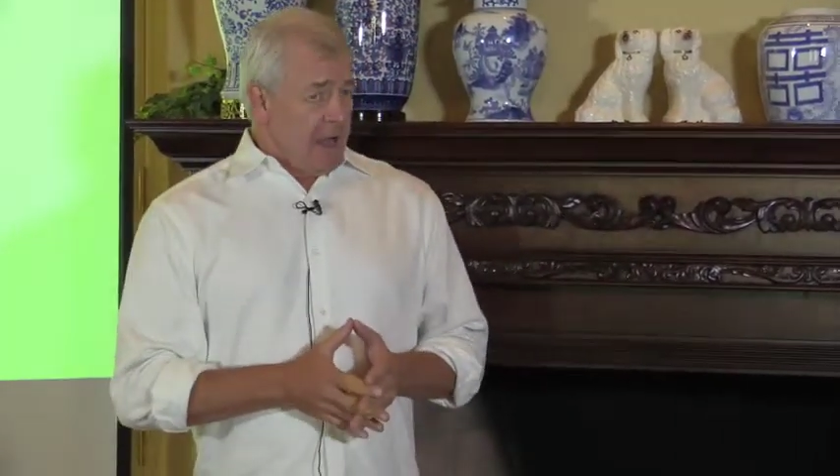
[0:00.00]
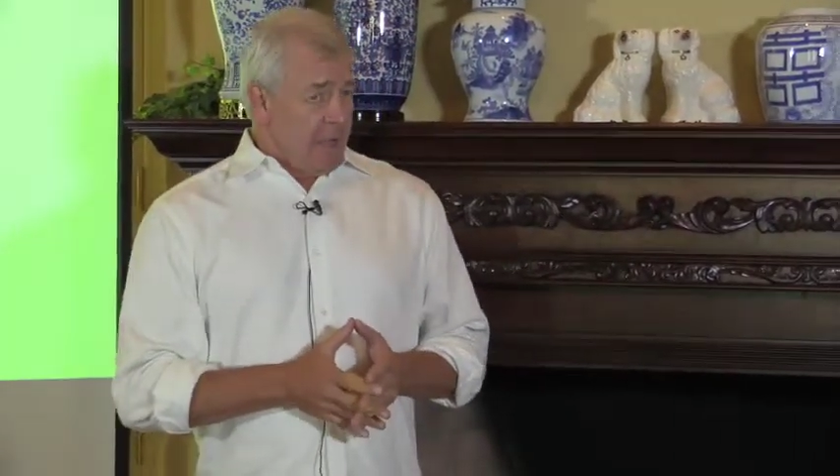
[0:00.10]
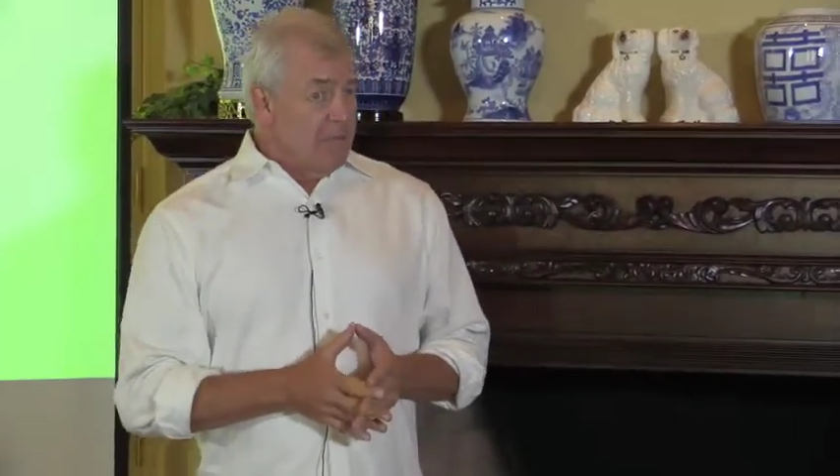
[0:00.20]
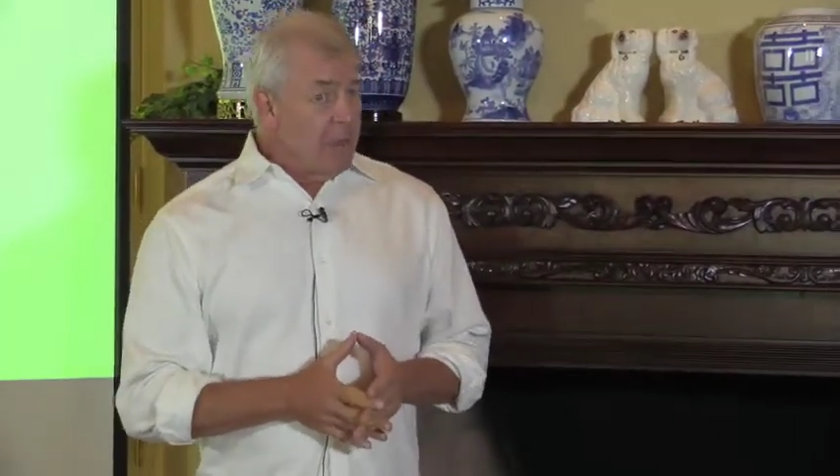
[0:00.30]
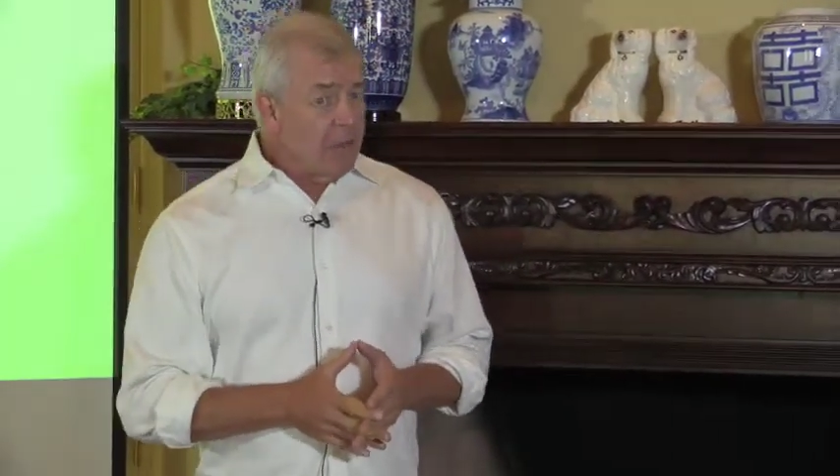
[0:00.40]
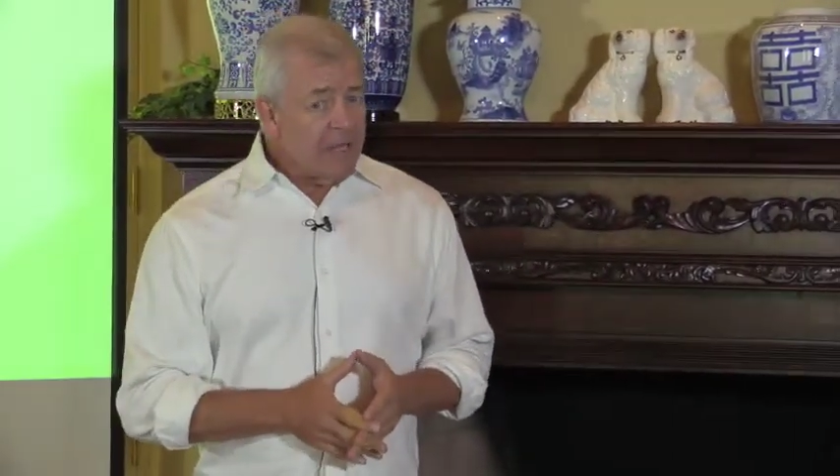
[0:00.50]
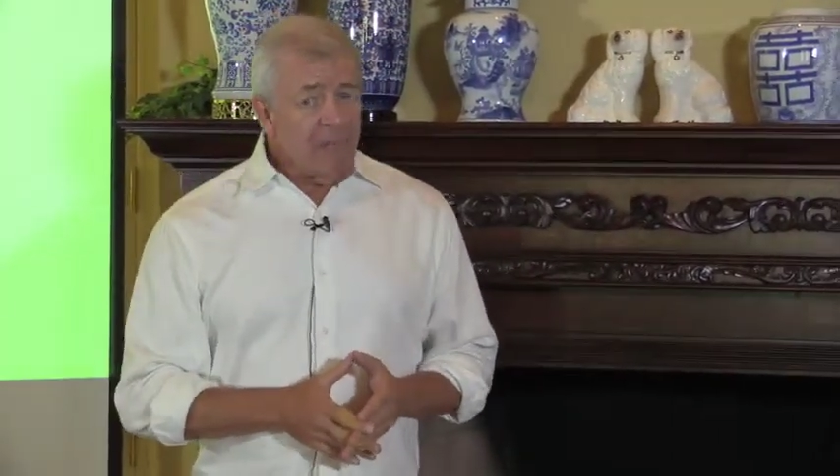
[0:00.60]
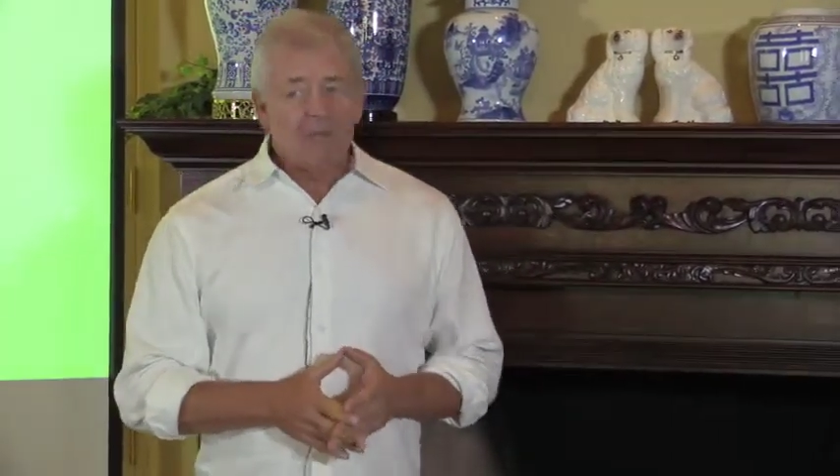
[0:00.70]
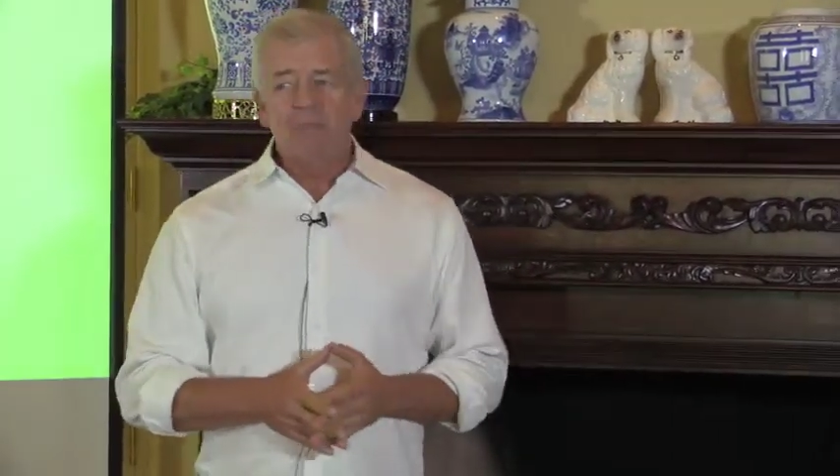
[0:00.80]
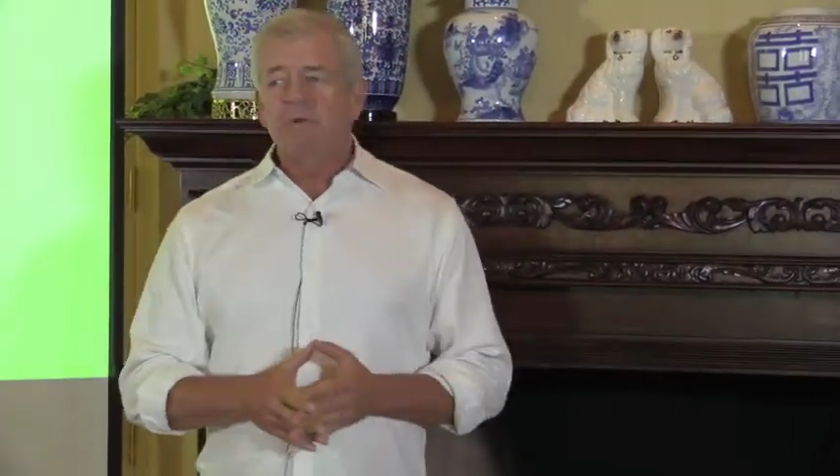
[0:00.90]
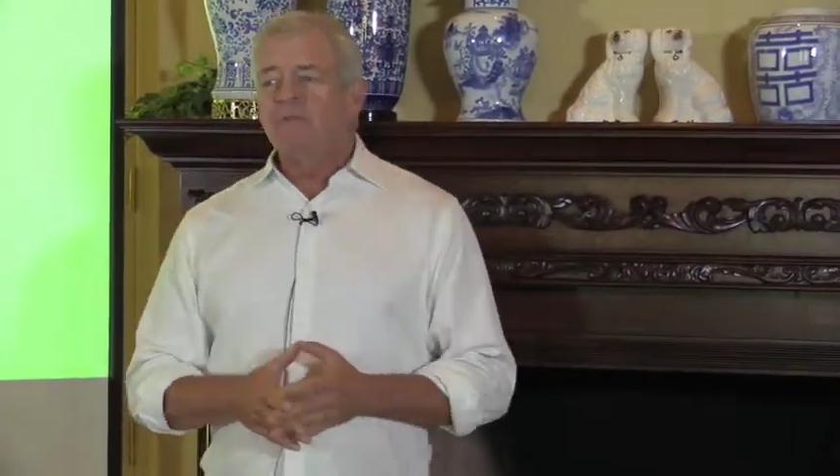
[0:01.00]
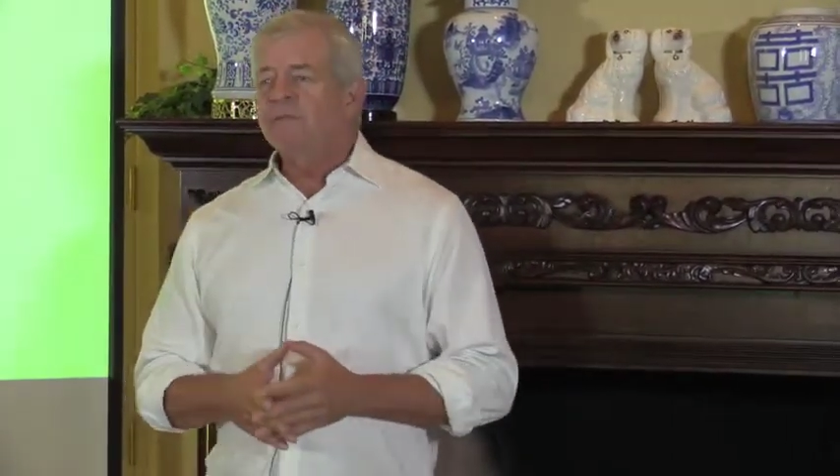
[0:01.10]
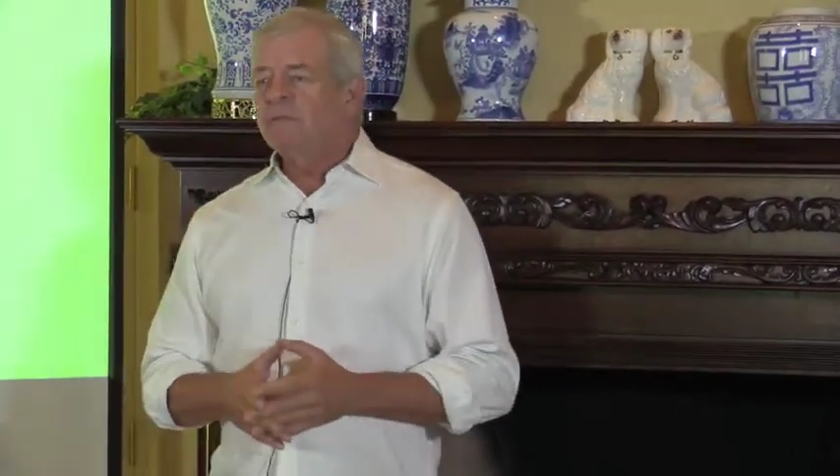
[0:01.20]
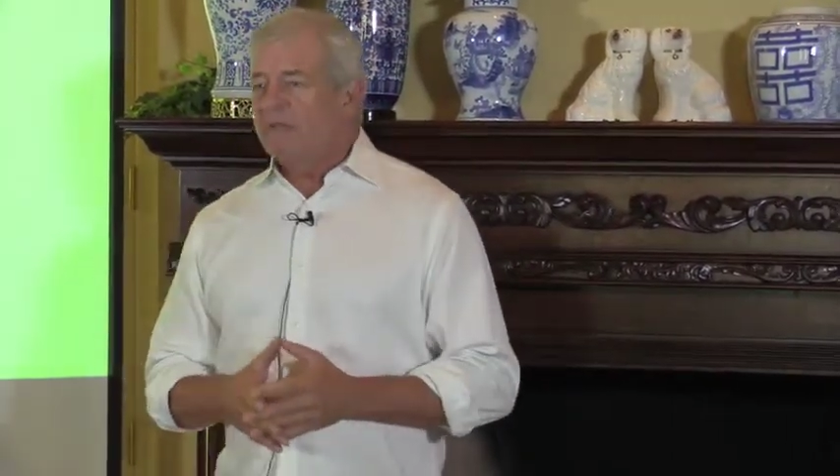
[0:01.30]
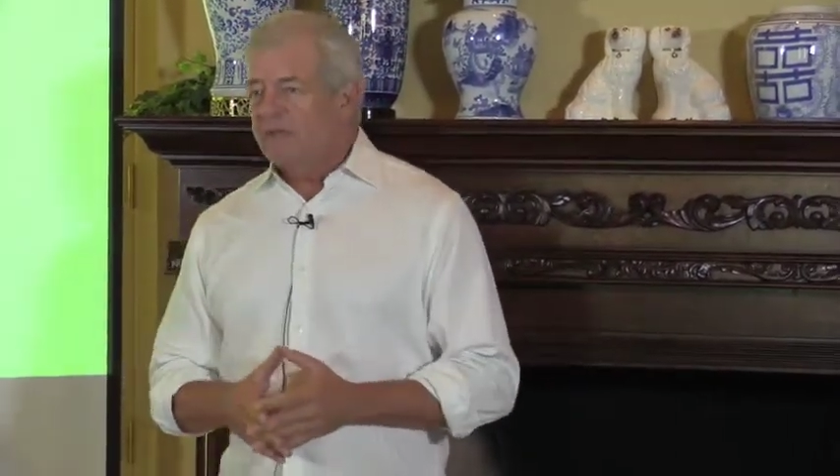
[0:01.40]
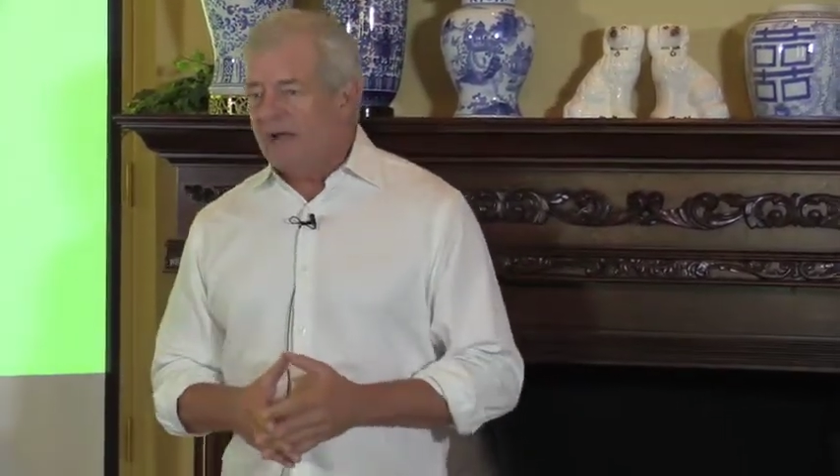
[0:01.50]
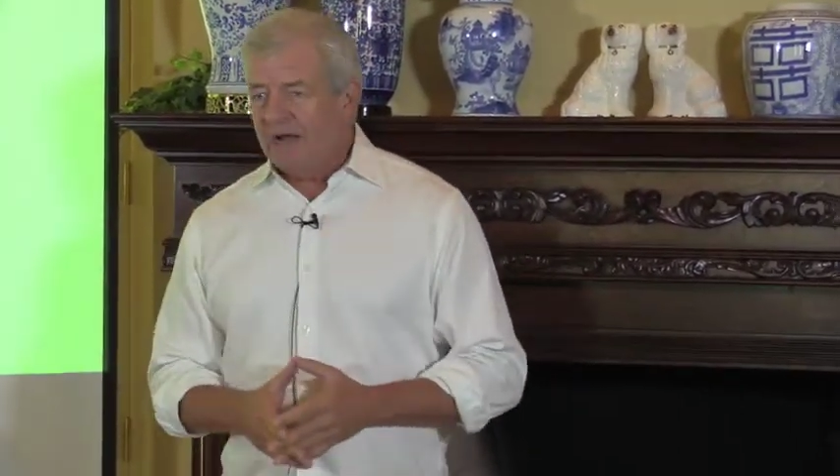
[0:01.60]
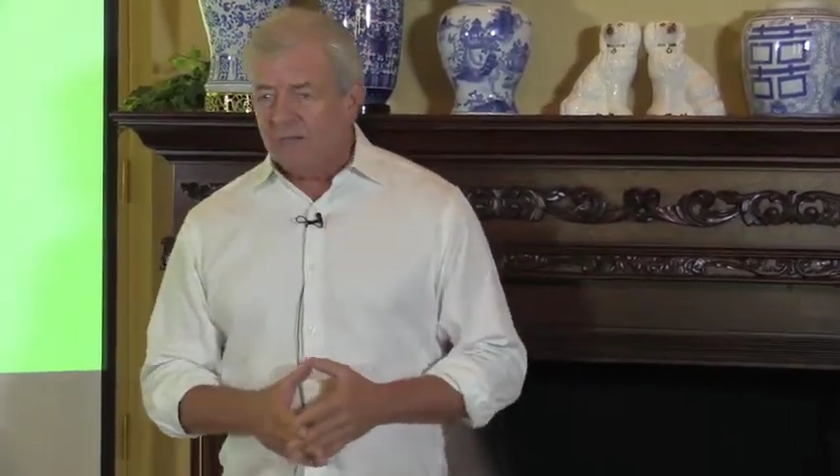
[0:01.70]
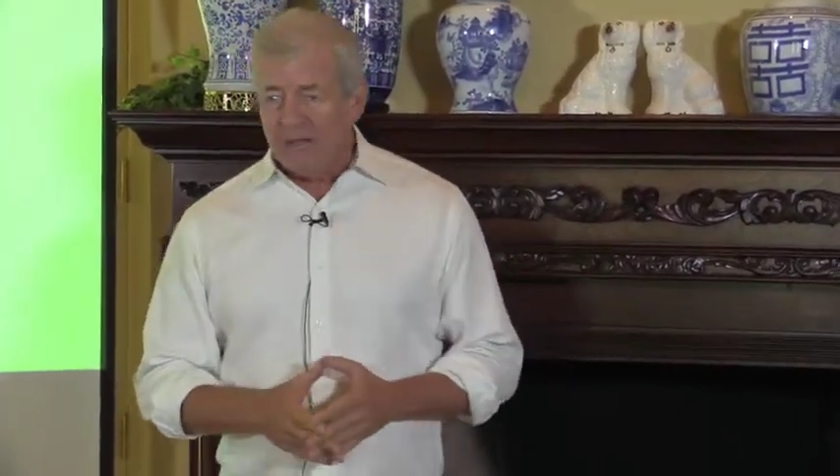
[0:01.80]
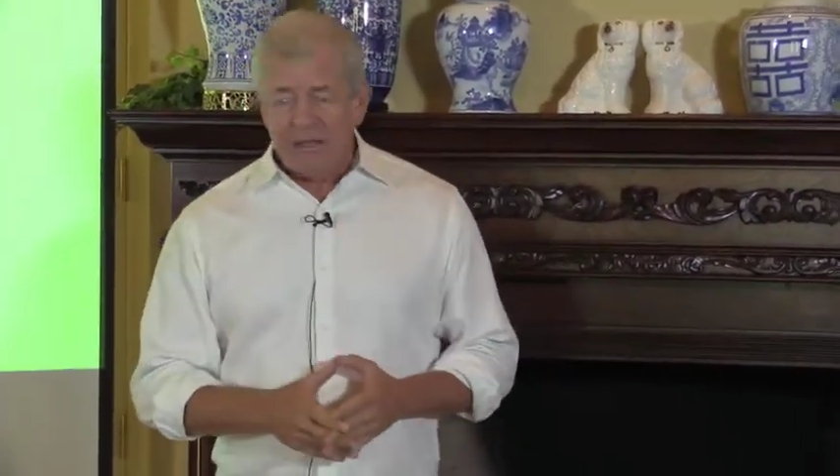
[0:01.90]
million people in the
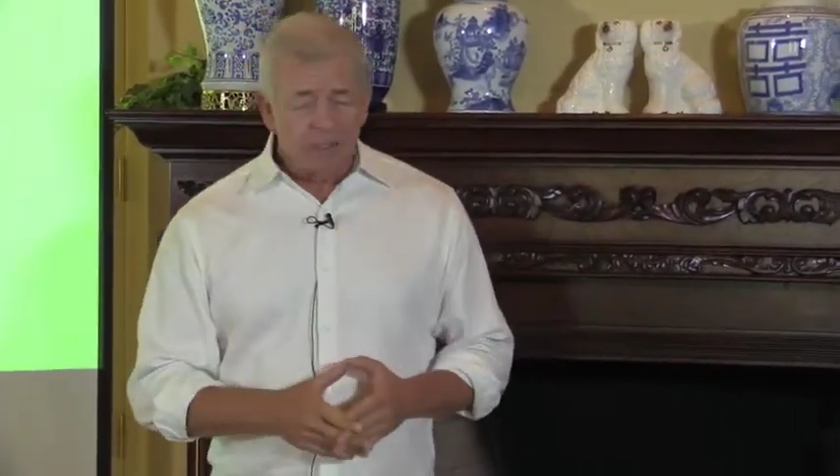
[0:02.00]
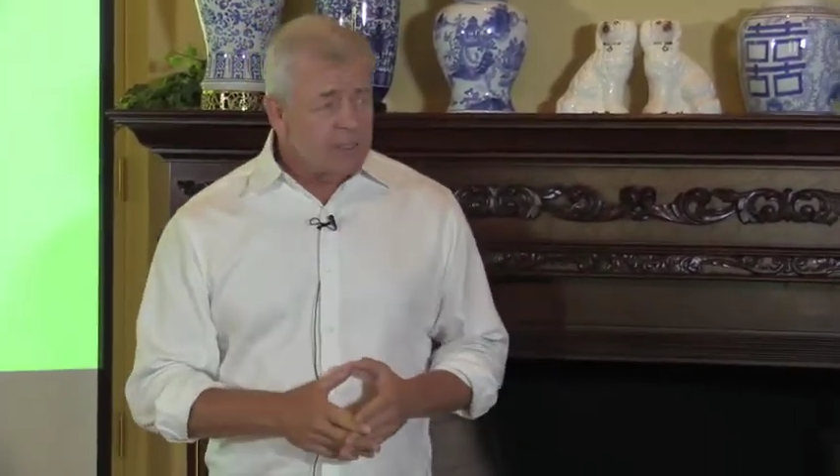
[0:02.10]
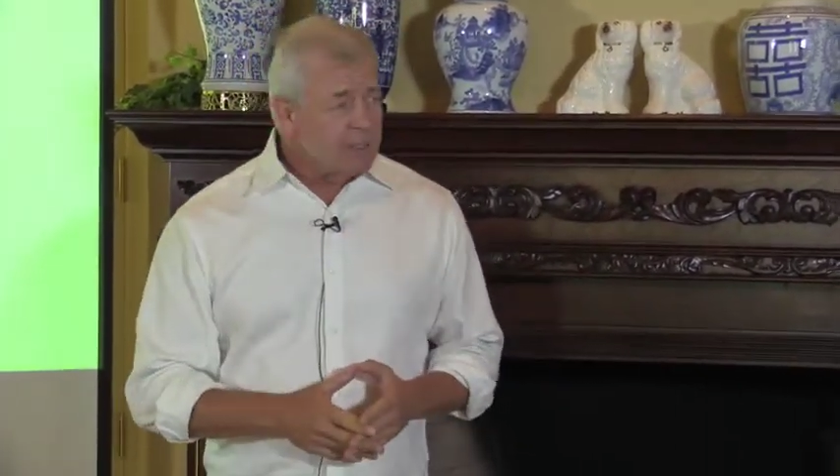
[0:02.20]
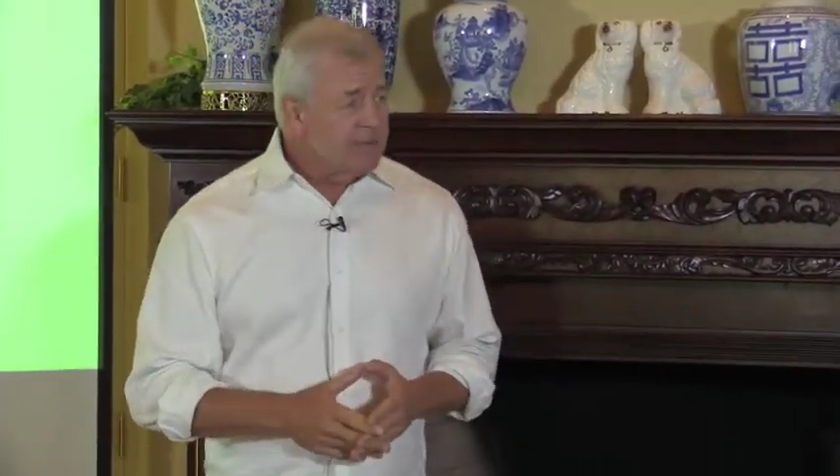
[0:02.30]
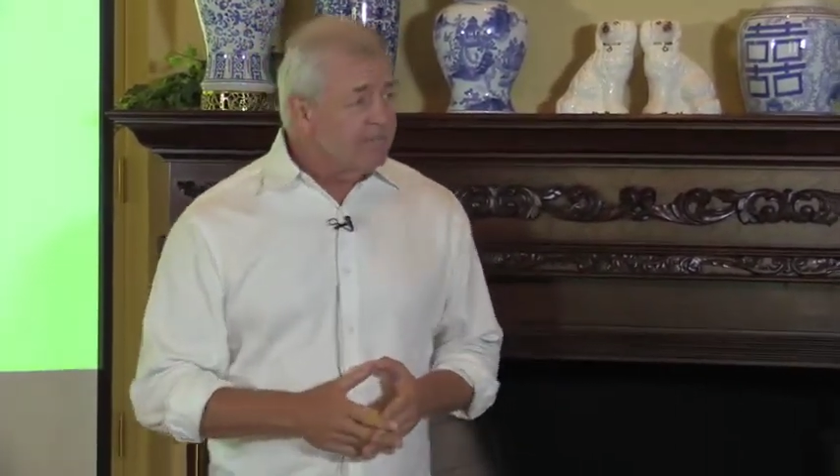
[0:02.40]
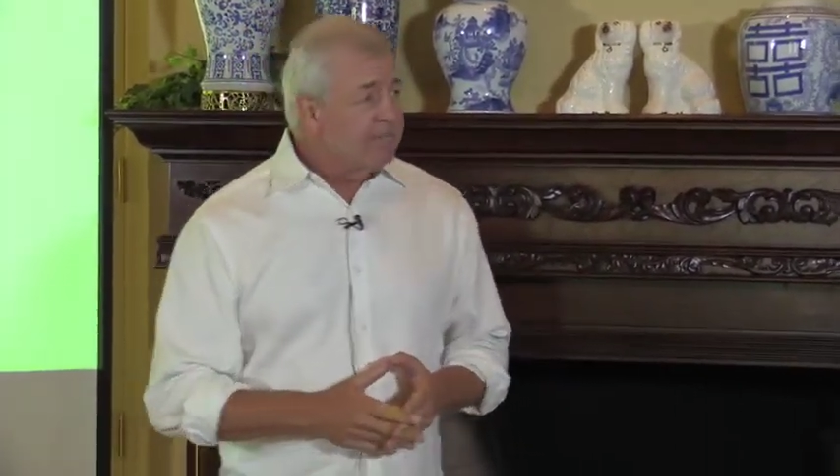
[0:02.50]
United States.